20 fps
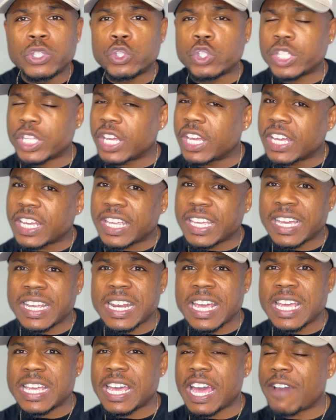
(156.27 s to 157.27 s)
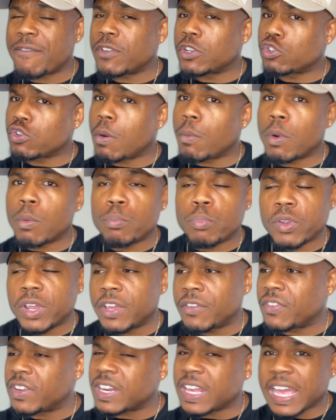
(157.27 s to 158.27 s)
thick and they having trouble
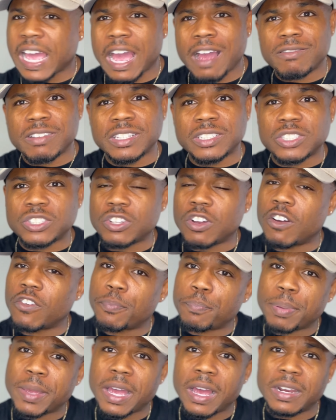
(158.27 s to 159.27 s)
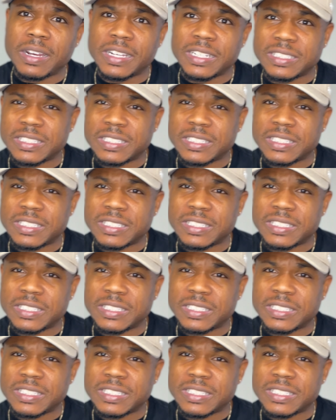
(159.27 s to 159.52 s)
breathing. They have these soft palates.